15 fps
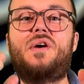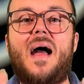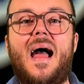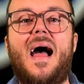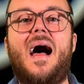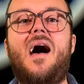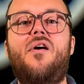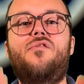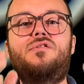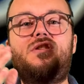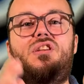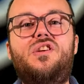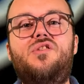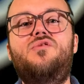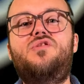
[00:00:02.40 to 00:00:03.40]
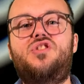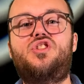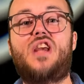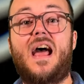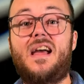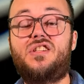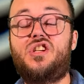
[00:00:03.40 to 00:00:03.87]
how to use
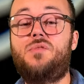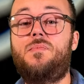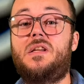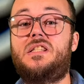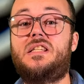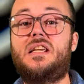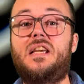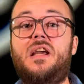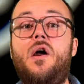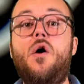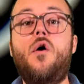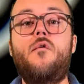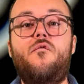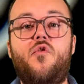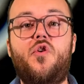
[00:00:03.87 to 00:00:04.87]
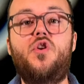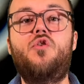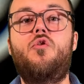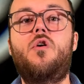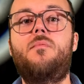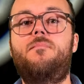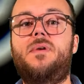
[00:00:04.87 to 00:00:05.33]
ChatGPT for
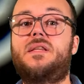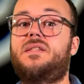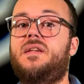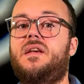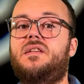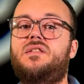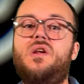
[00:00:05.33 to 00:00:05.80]
your business.